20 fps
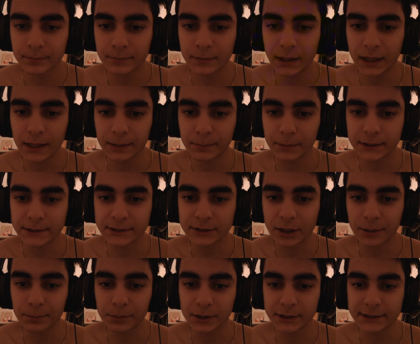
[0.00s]
Had my
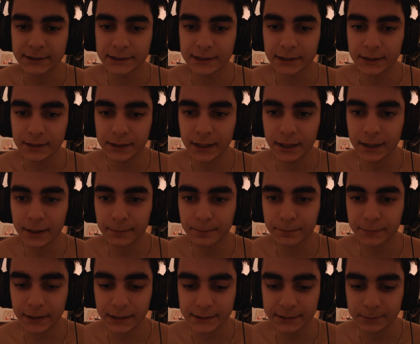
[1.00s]
stop loss here. Yeah,
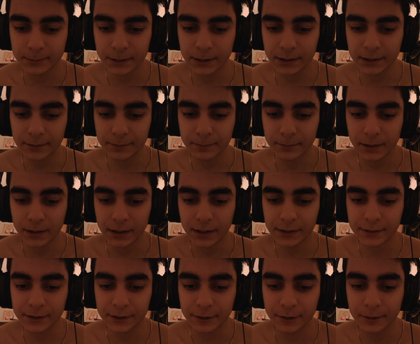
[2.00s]
that's where I
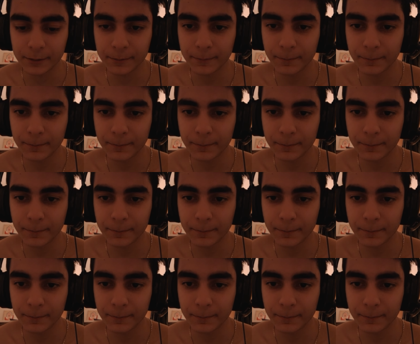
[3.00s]
entered.